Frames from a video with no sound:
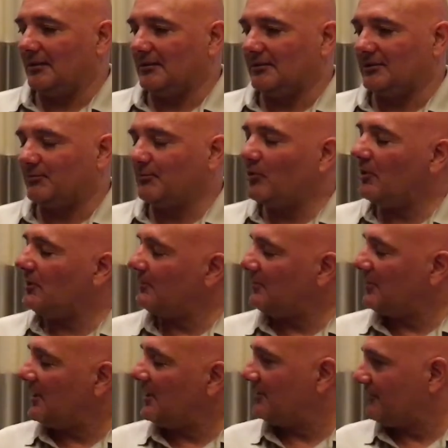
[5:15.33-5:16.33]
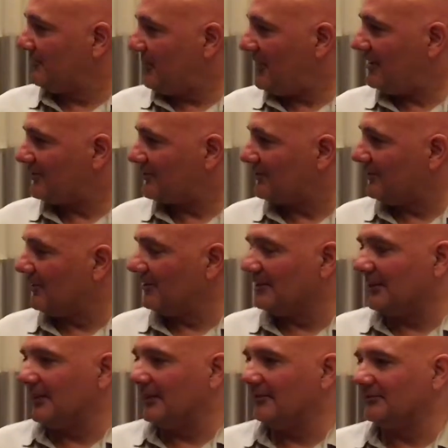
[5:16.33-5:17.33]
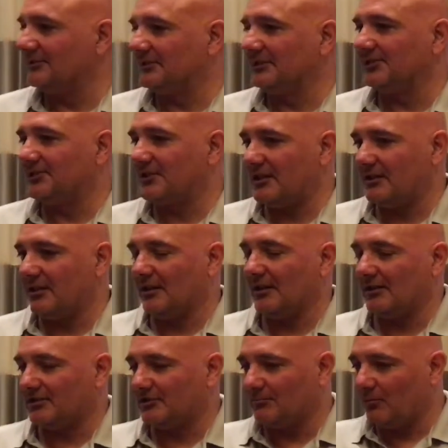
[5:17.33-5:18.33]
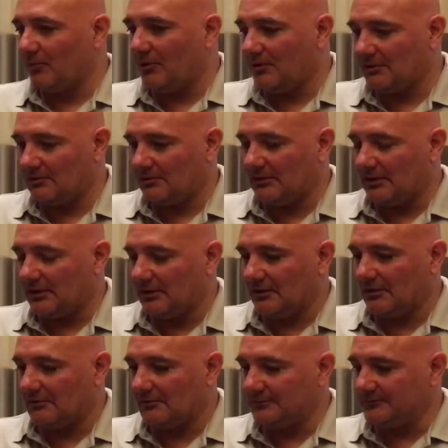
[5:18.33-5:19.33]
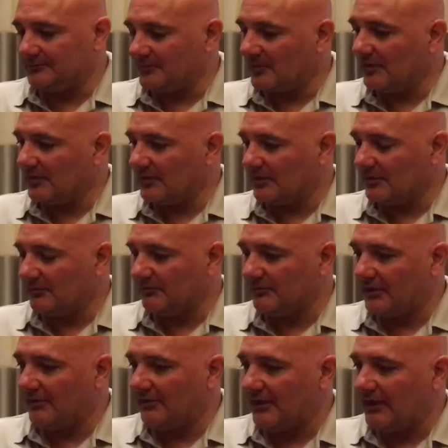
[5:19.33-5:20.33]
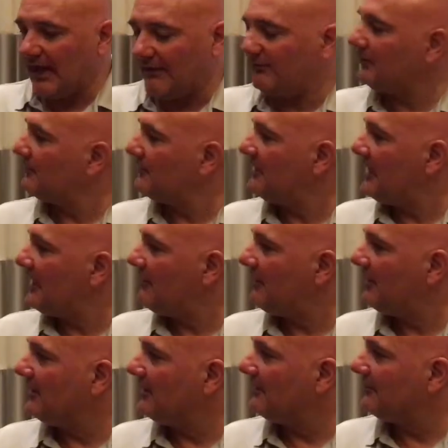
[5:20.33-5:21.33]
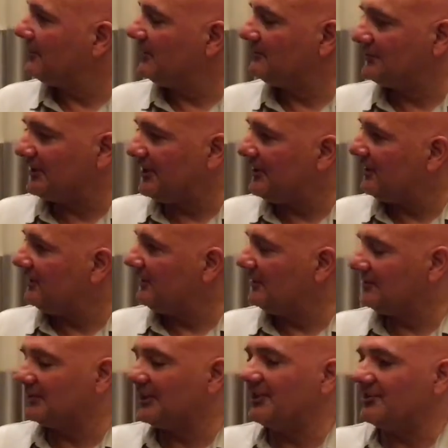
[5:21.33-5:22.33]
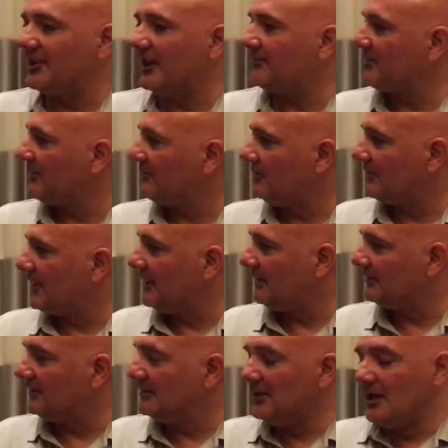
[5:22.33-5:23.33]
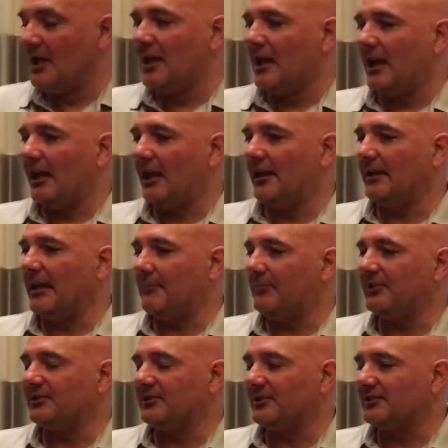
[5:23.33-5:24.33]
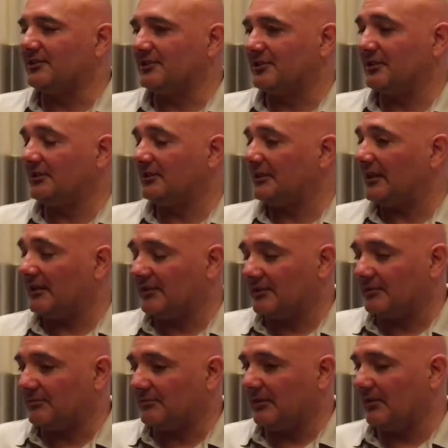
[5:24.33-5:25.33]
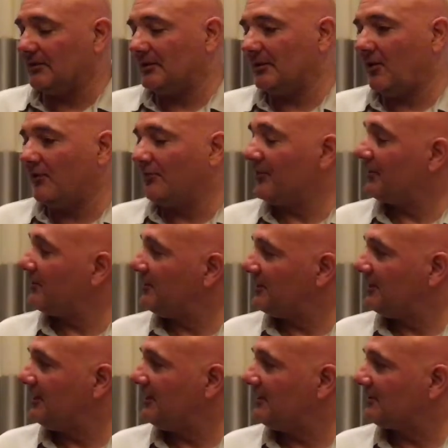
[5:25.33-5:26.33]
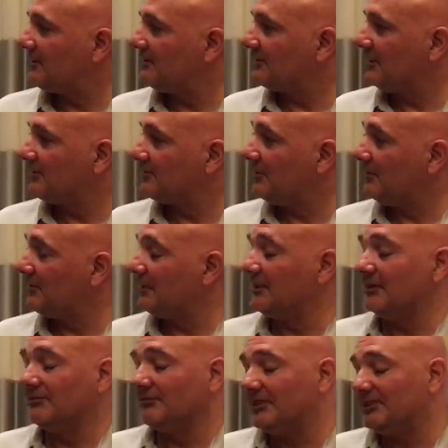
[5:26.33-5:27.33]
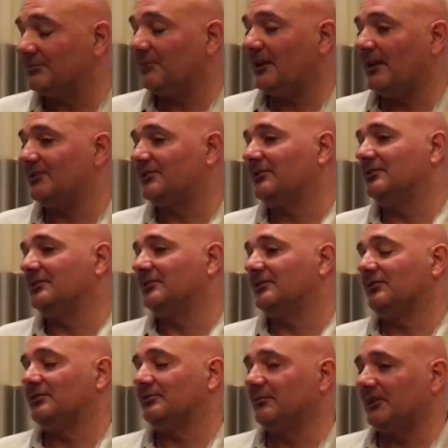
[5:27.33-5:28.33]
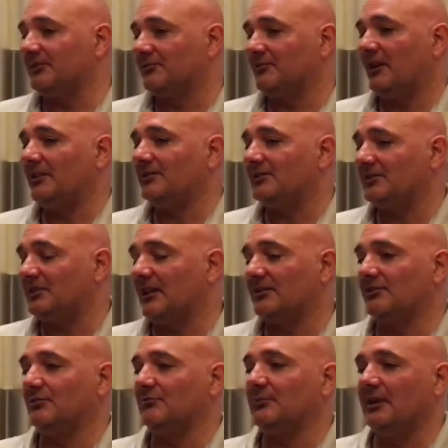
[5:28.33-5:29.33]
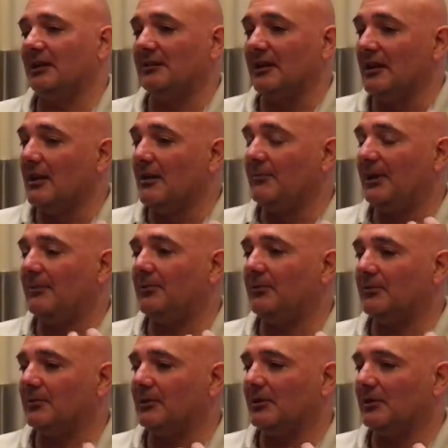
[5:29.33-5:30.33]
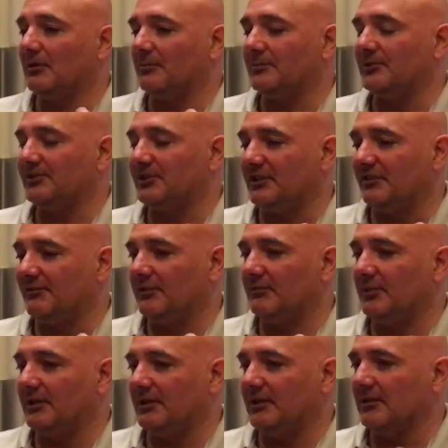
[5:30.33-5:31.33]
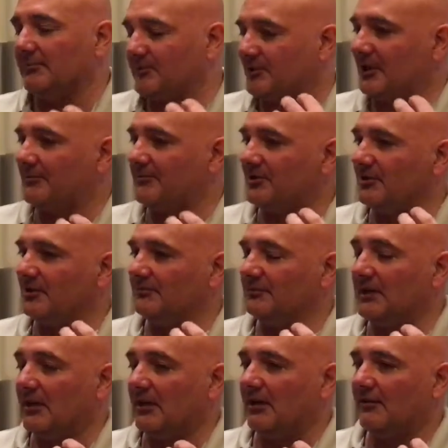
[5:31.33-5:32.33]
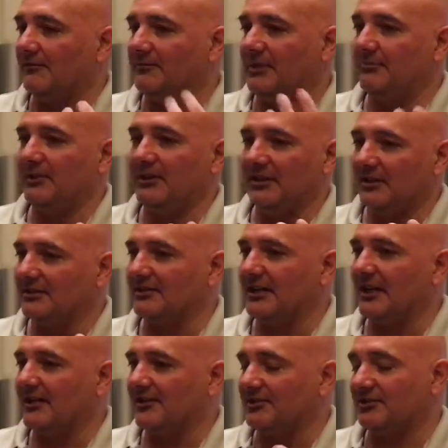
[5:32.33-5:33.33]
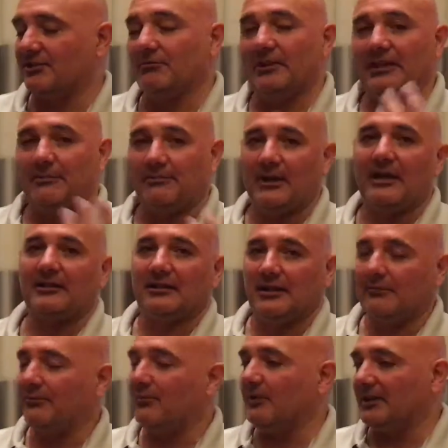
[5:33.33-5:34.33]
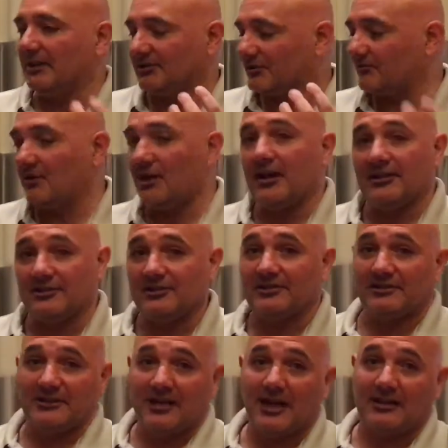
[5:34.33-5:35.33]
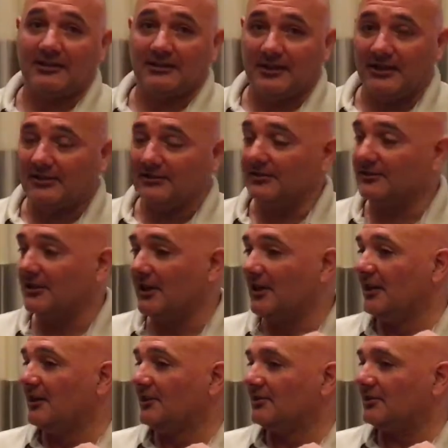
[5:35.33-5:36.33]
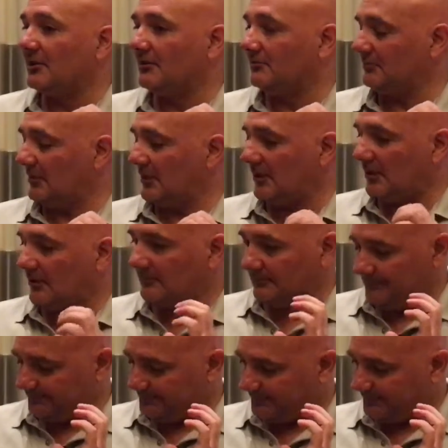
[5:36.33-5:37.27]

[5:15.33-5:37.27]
small appliance repair store, and it was in a small, very affluent area of St. James on Long Island. And that business is still there. It's been over 30 years since I sold it. And the reason why I sold it is because my psoriasis got so bad. People were perceiving me and the perception of me being contagious. So we get back to that point that psoriasis is not contagious. So,